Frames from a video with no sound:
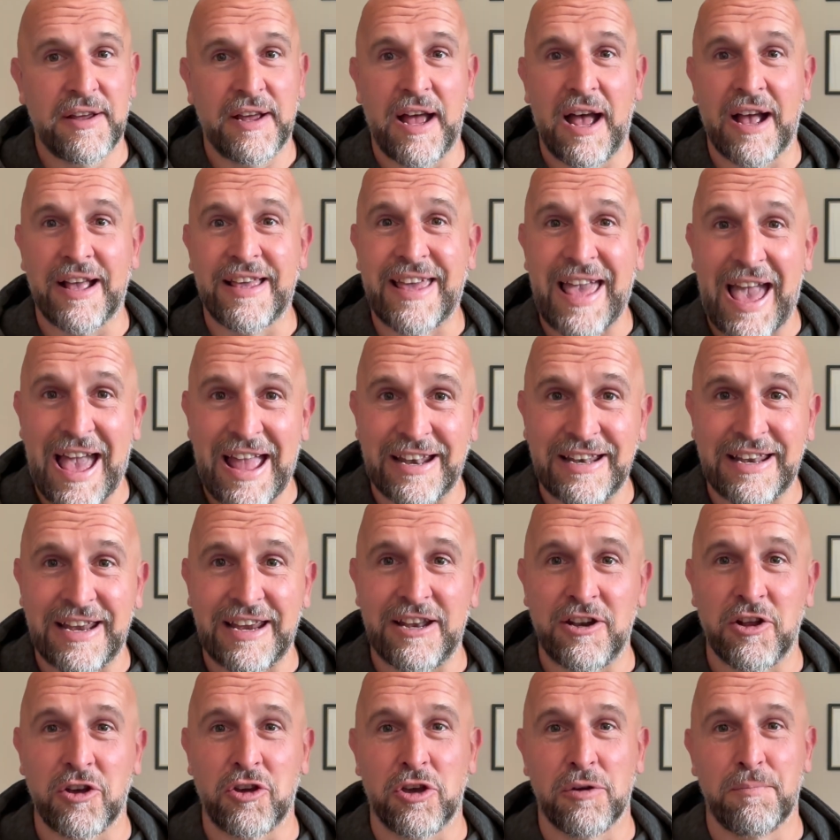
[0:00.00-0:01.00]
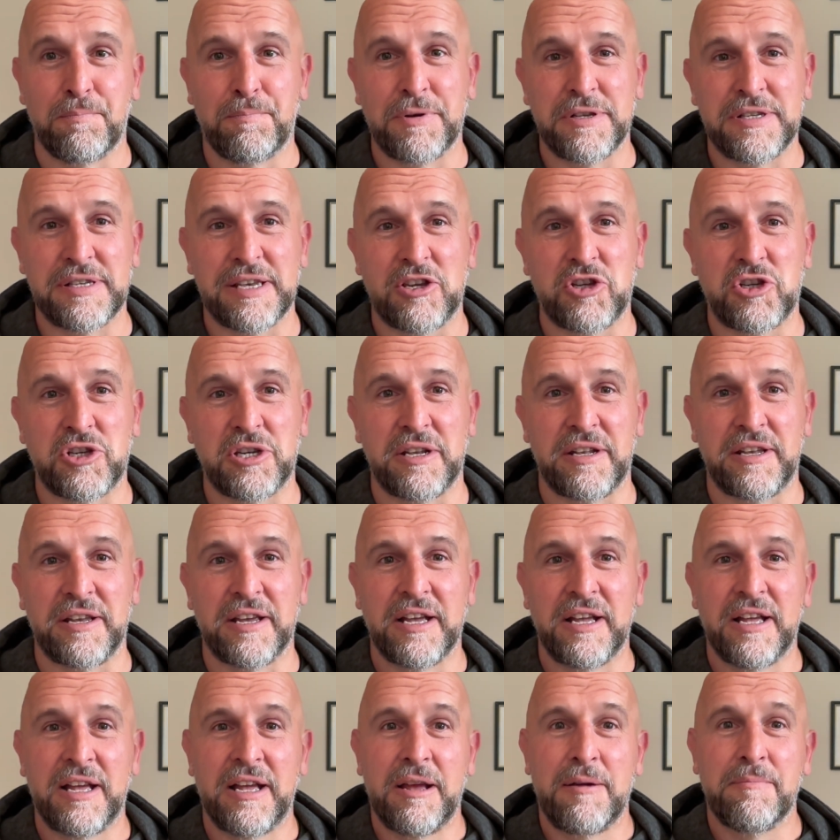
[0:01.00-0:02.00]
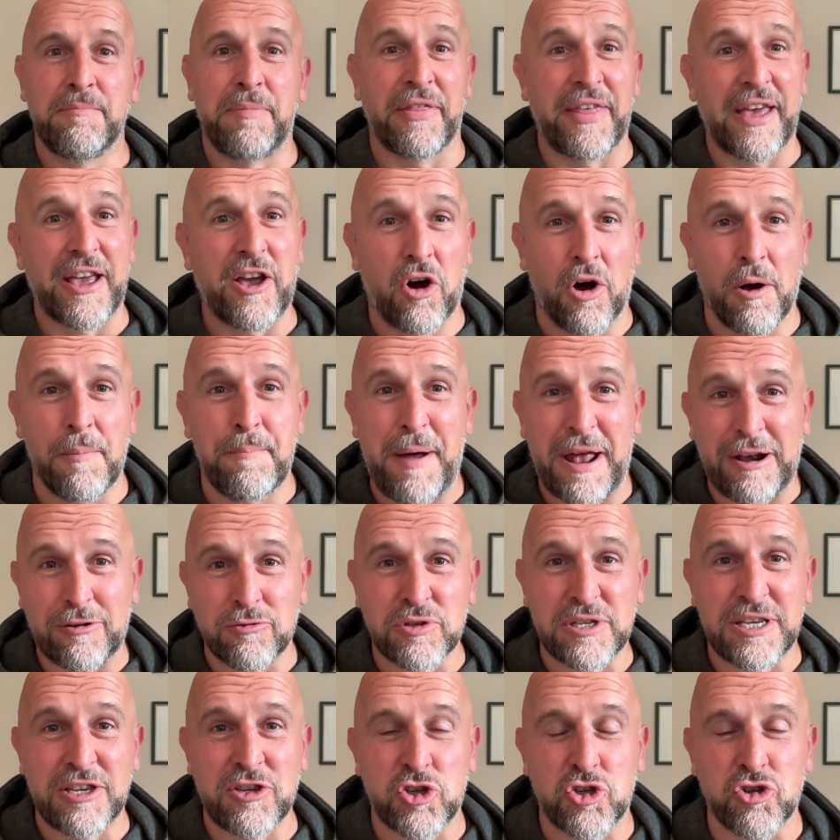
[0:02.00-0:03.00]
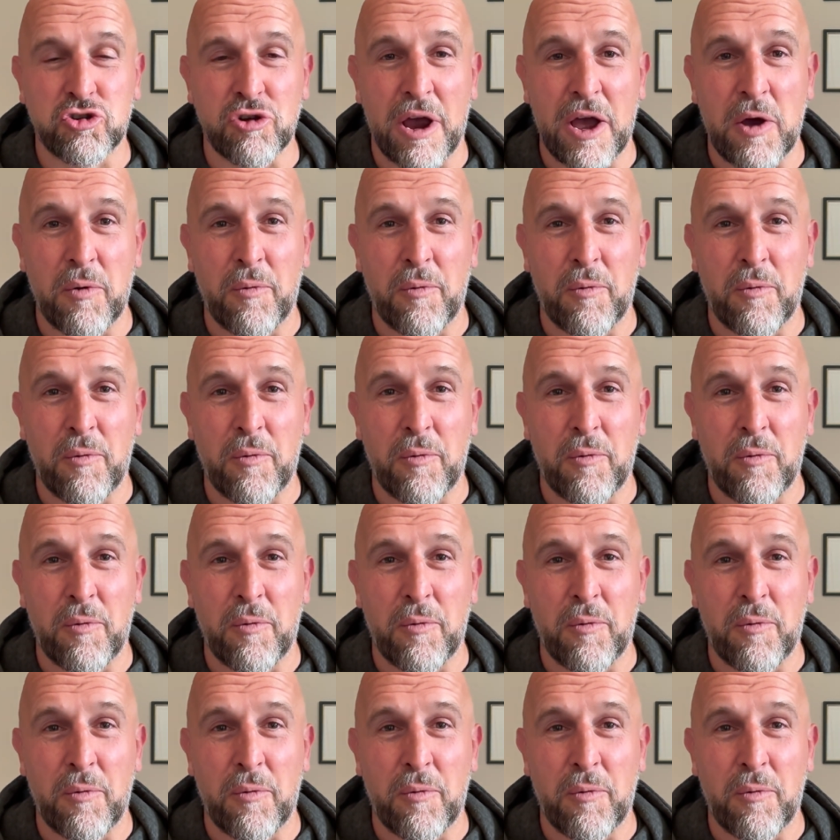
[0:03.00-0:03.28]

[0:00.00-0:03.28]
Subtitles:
Again in a good position. But they got a penalty straight